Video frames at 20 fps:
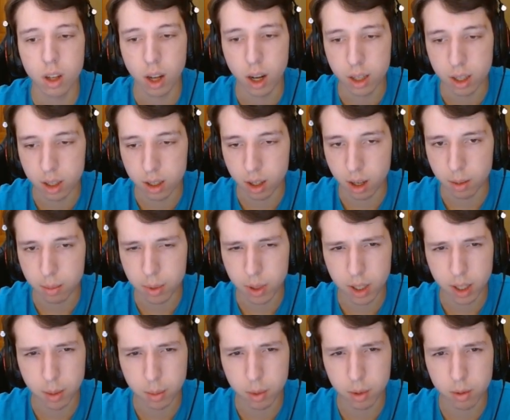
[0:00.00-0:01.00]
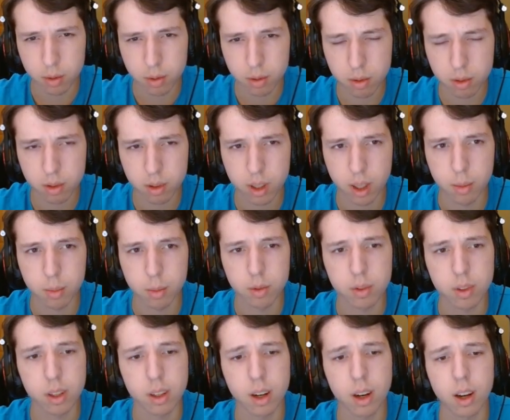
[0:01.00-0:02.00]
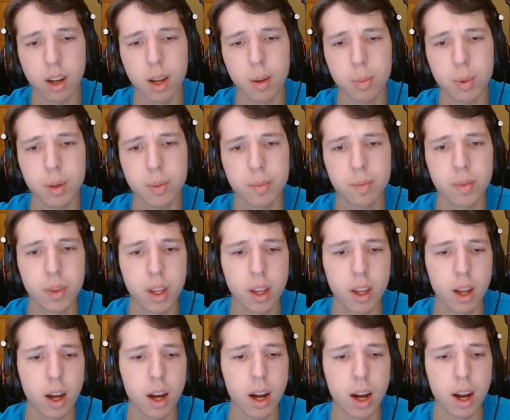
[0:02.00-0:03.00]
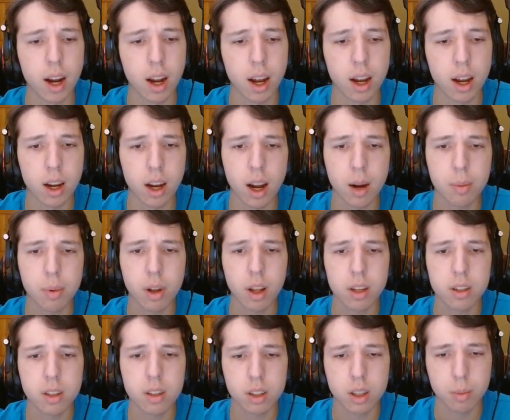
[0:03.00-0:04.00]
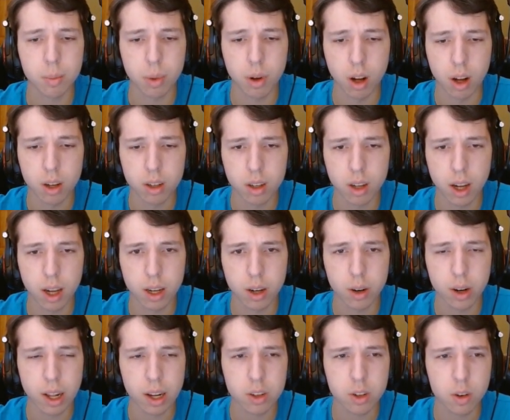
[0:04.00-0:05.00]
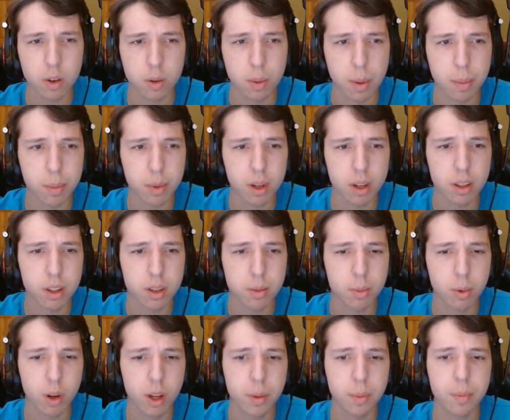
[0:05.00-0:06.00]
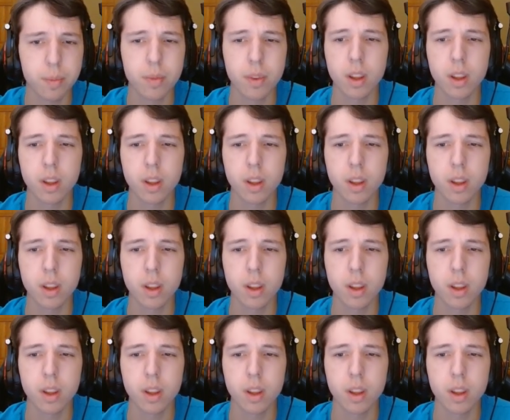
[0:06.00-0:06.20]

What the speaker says: I did not play that move. It did not happen. I probably took the pawn. I don't actually remember at this point.